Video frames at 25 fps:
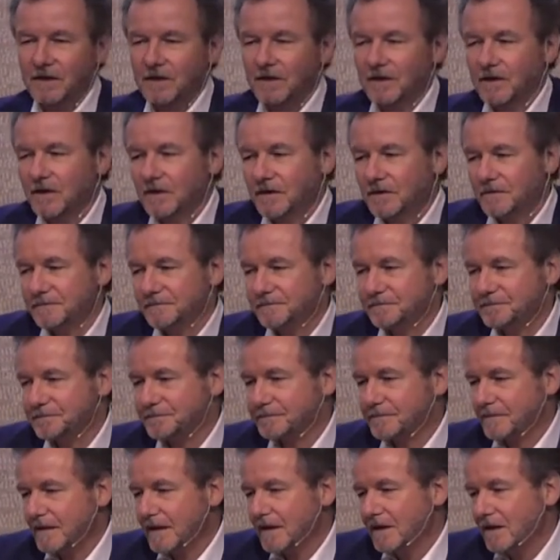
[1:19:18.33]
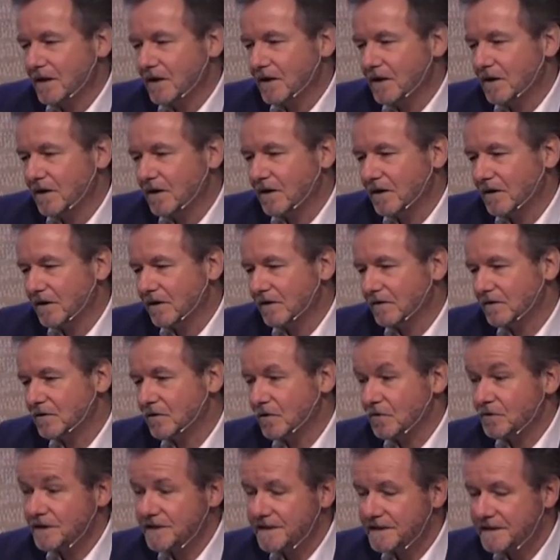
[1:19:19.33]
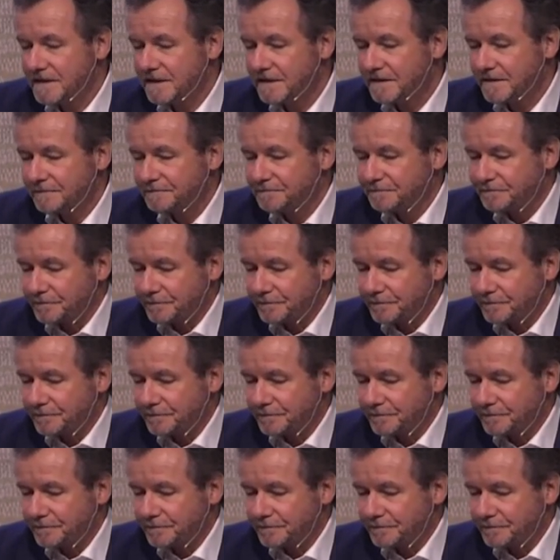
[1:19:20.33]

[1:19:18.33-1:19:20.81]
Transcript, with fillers: um, uh, conceit.